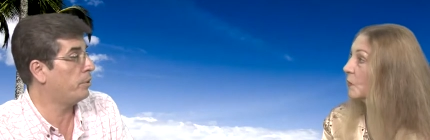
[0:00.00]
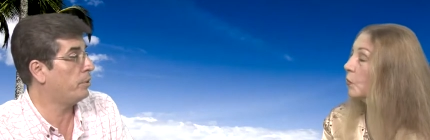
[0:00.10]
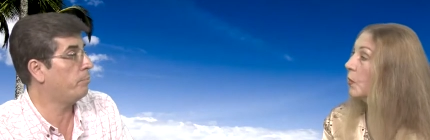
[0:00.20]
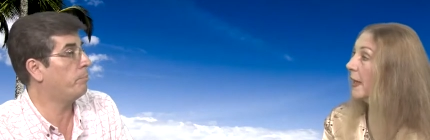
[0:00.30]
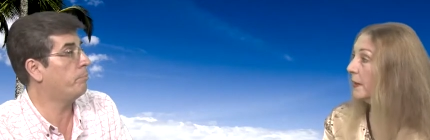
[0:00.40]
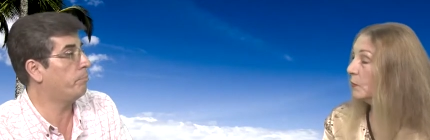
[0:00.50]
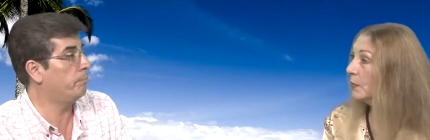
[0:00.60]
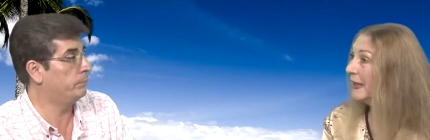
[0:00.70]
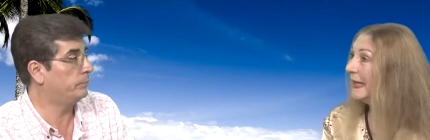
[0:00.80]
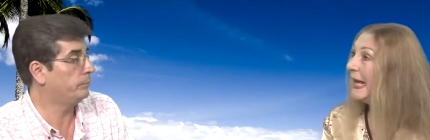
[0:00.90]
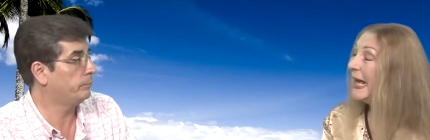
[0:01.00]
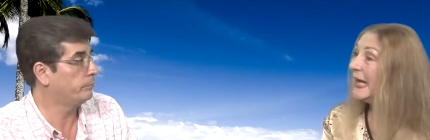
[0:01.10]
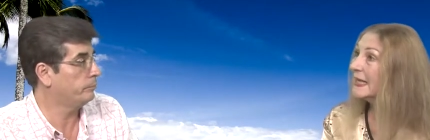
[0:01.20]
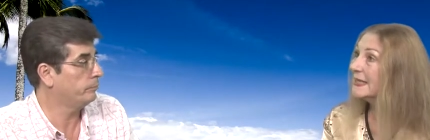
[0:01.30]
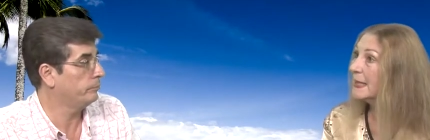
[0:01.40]
Speaker 1: Right. We
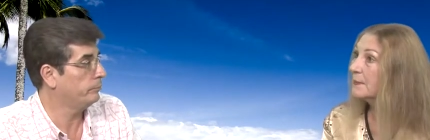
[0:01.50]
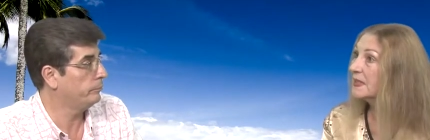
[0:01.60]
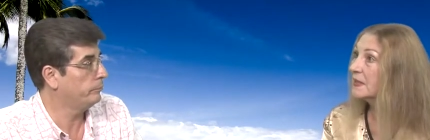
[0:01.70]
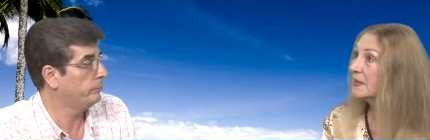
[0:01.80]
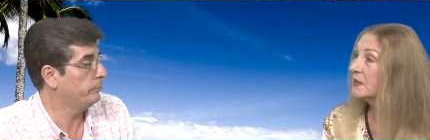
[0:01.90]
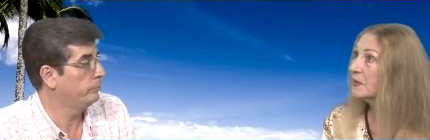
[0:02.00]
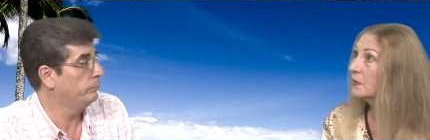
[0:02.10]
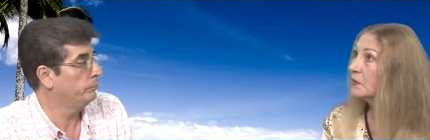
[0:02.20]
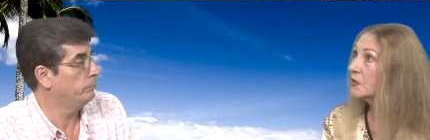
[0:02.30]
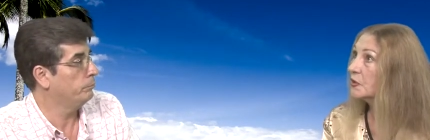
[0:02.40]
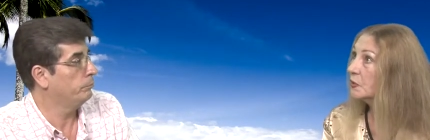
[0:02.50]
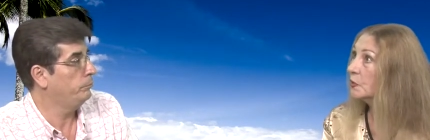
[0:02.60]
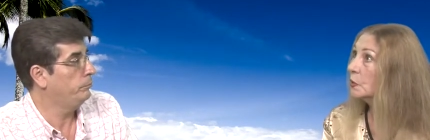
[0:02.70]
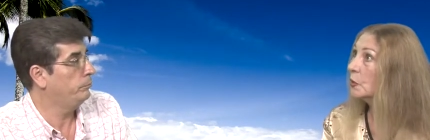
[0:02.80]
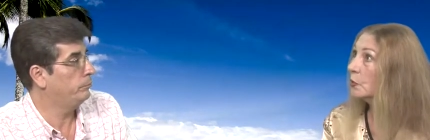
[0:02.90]
attempted to do two
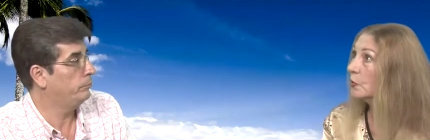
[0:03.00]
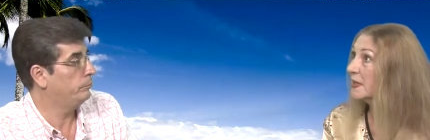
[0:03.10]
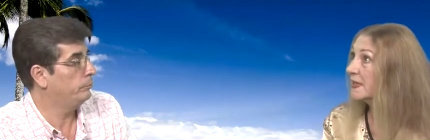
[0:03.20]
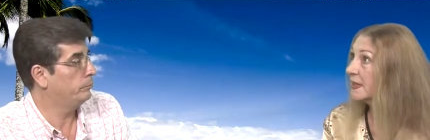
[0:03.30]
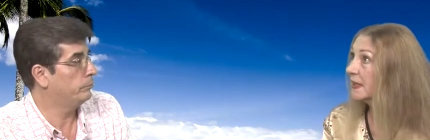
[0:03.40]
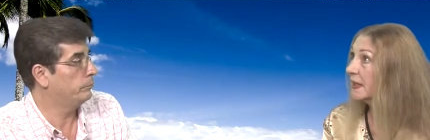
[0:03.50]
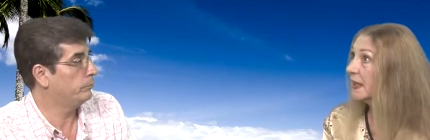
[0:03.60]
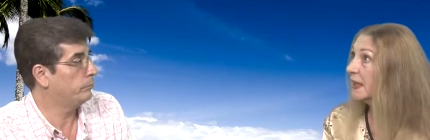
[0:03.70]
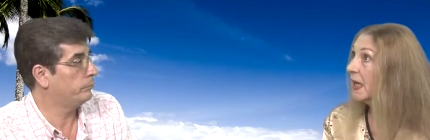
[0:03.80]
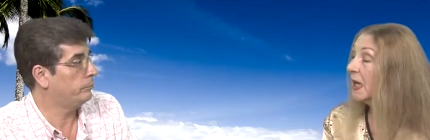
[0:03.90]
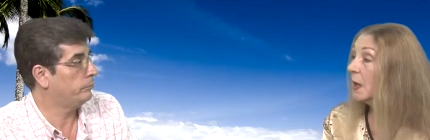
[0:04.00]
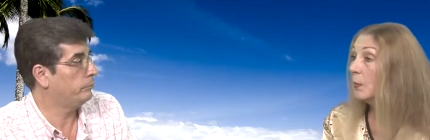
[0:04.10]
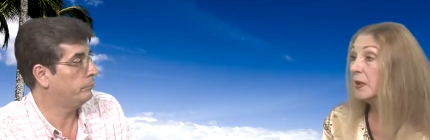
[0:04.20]
recently, but